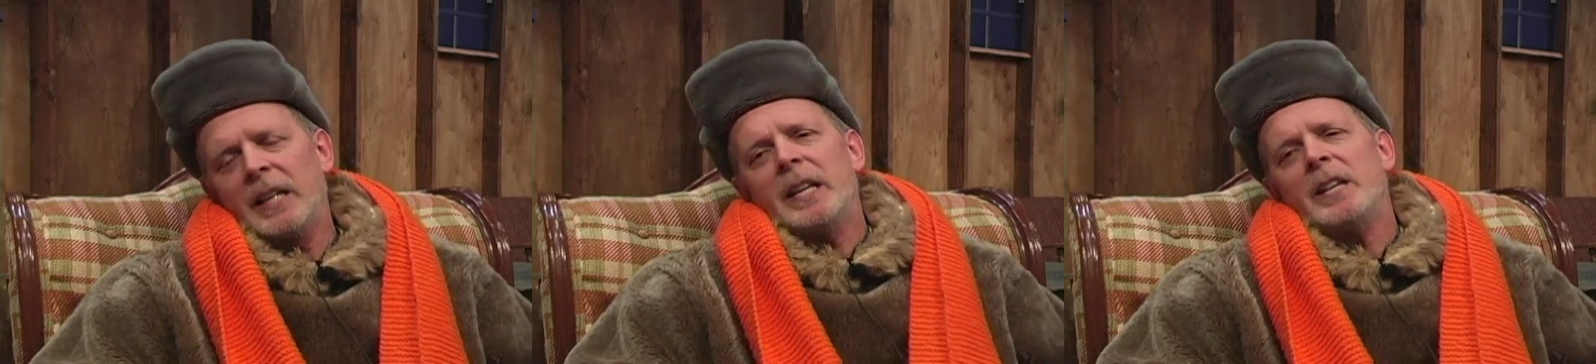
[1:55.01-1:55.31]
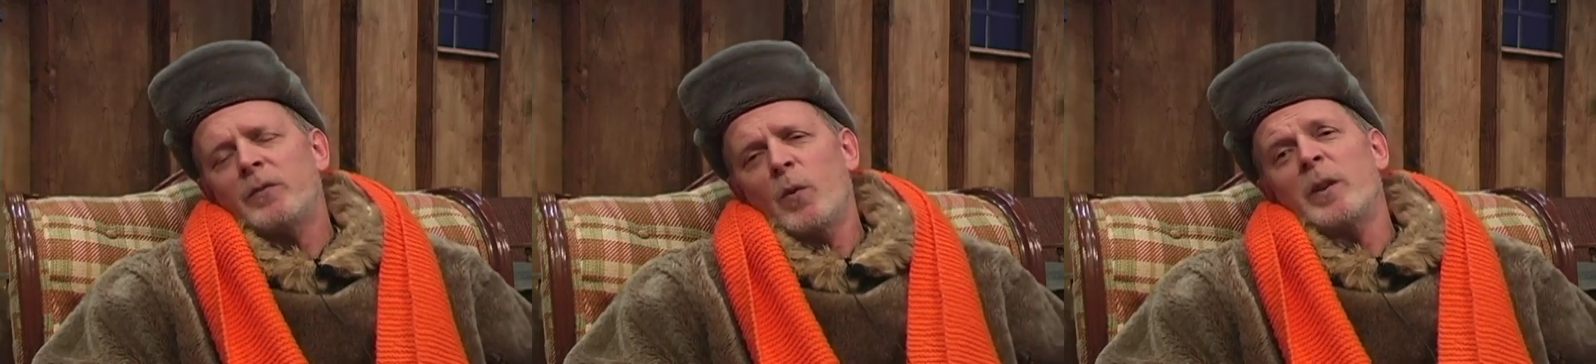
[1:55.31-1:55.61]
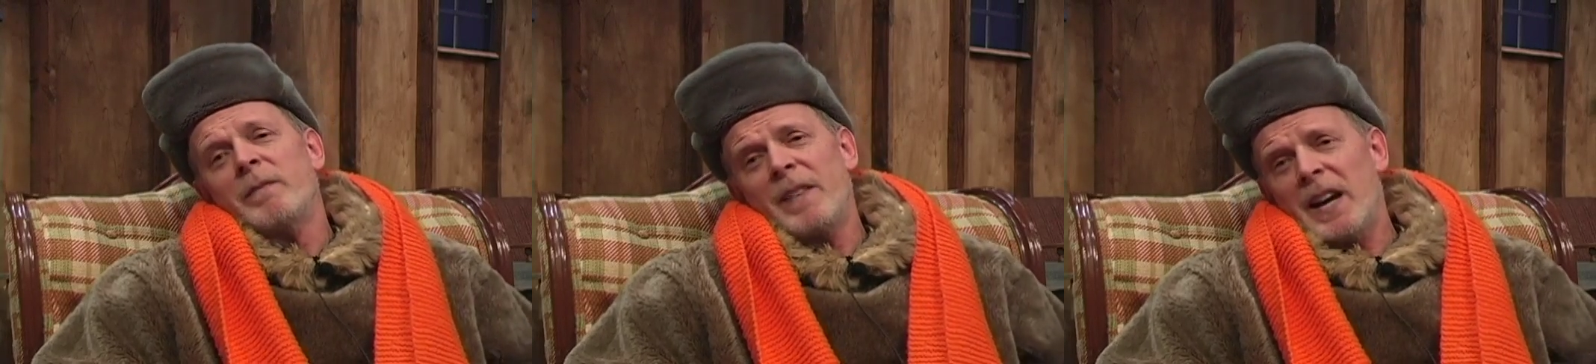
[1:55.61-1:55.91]
he's
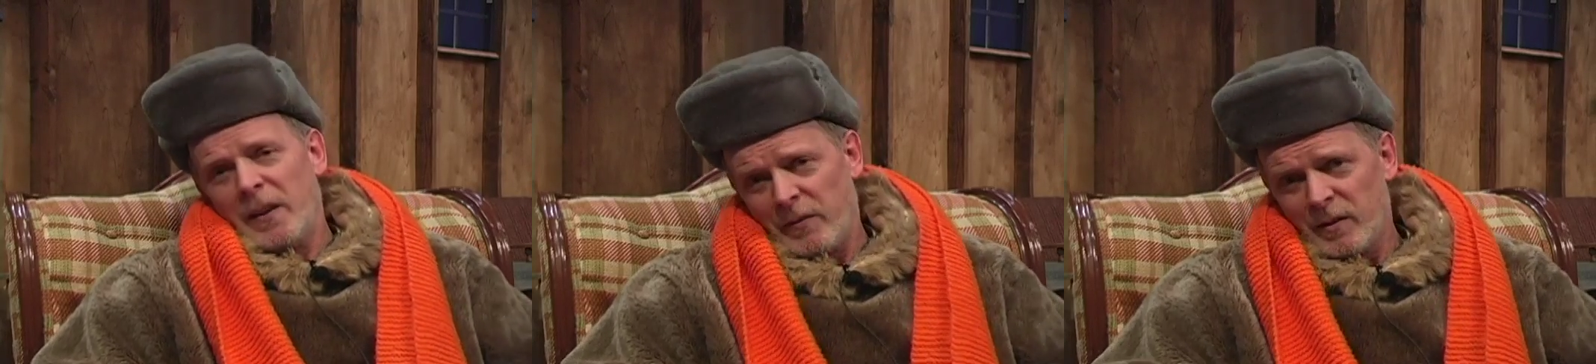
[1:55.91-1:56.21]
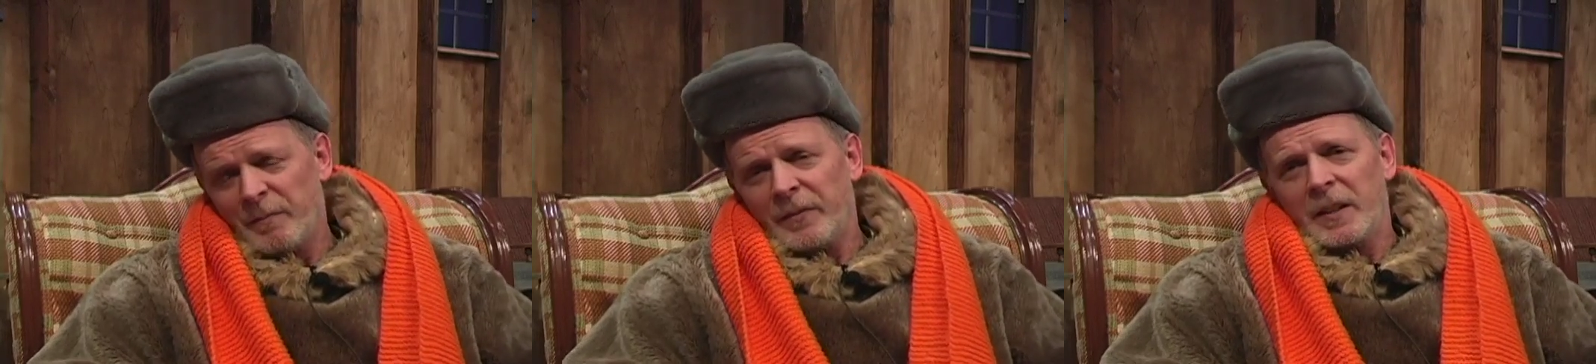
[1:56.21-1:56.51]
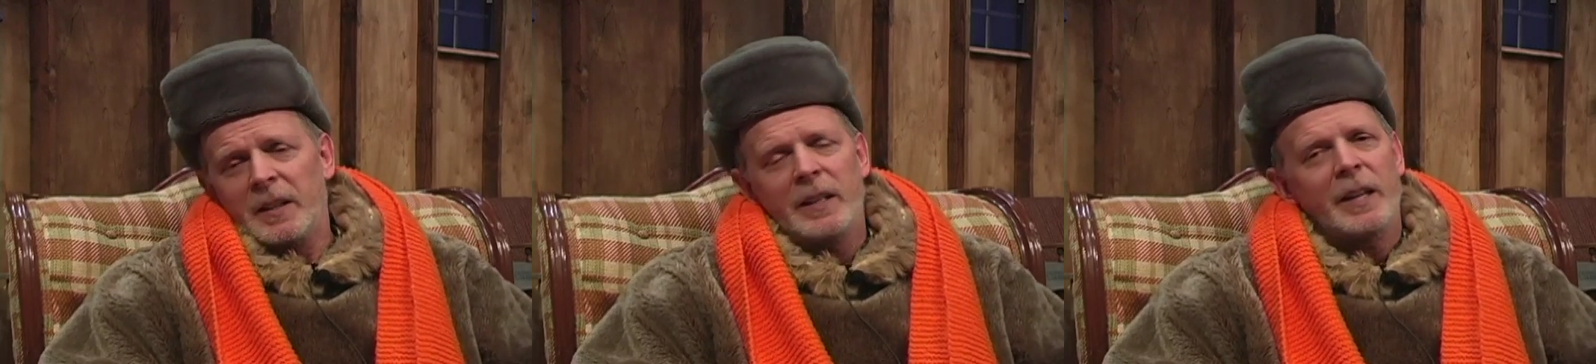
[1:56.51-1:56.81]
45.
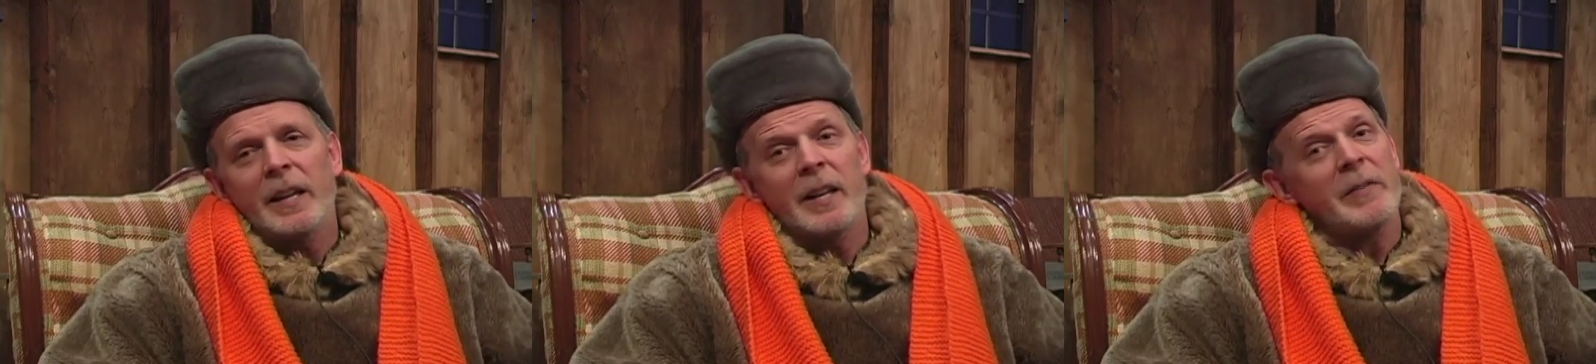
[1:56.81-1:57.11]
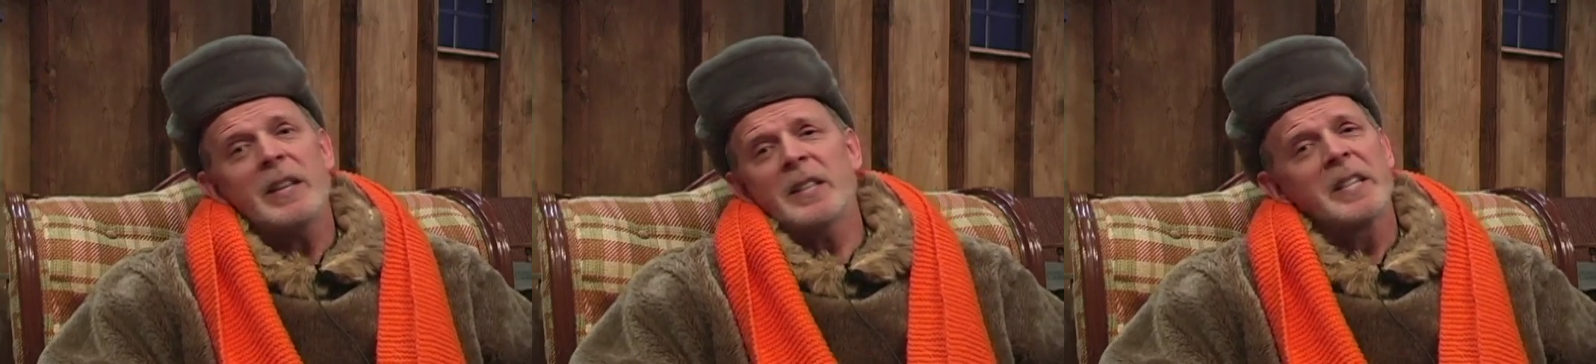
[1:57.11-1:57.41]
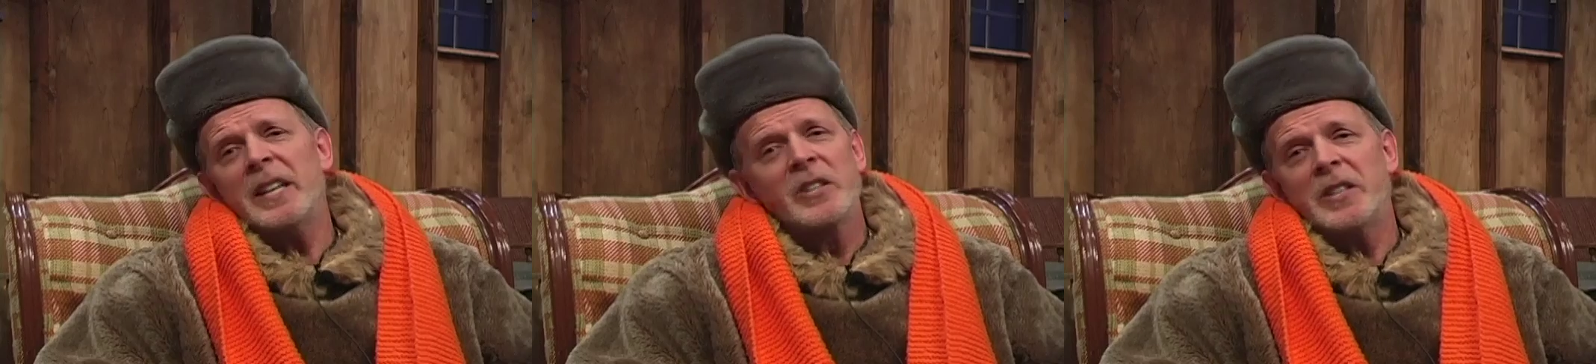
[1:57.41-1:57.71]
And if he doesn't
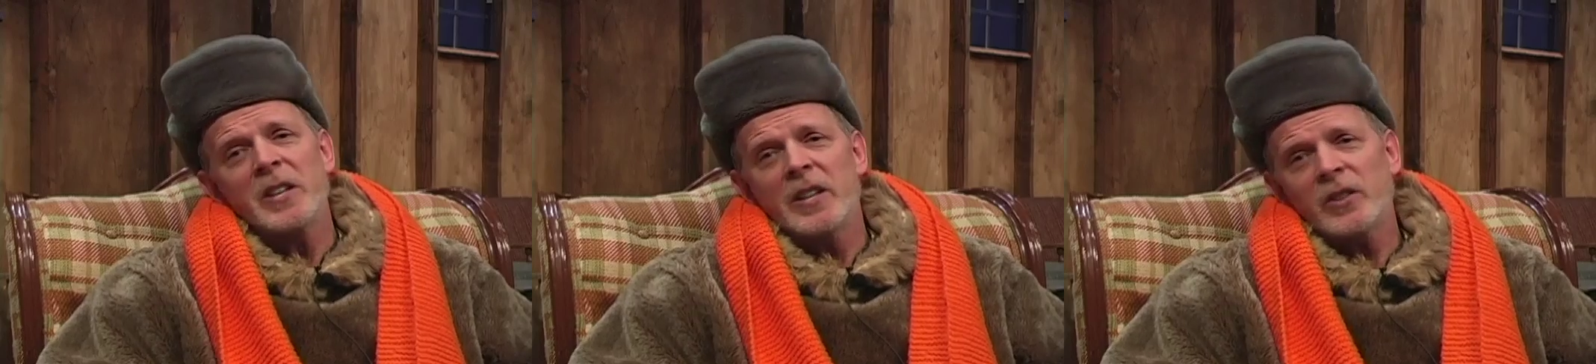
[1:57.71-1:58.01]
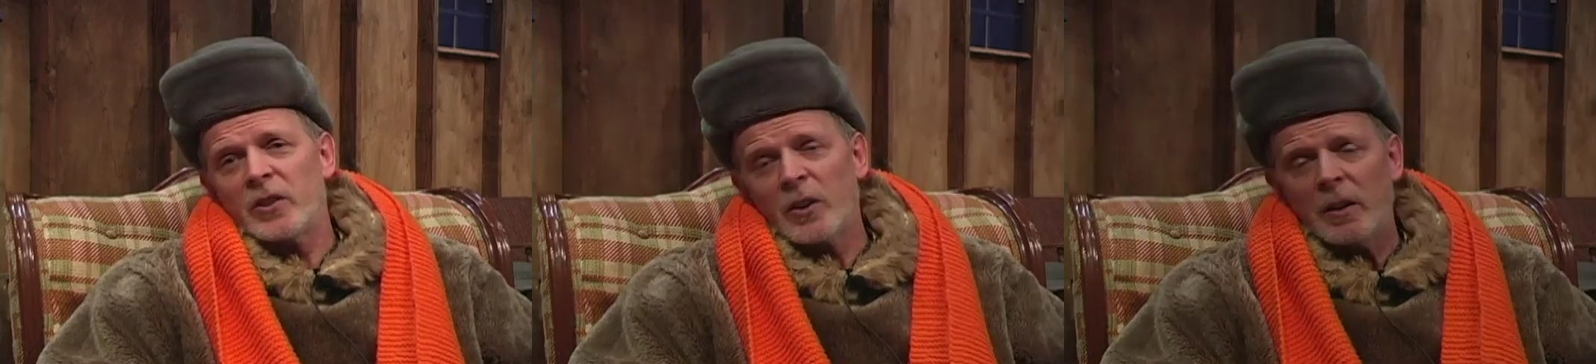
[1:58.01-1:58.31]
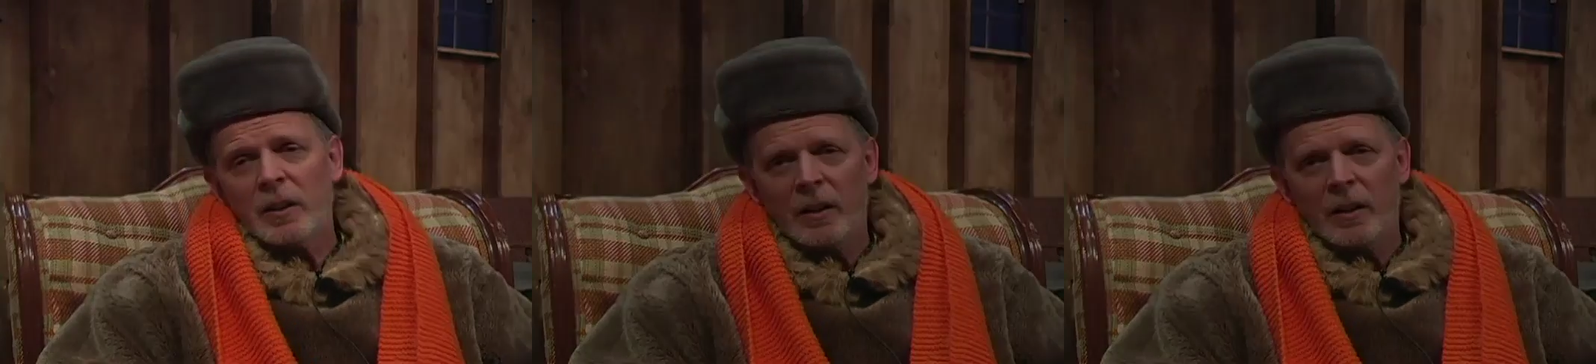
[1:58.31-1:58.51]
get his deer this year,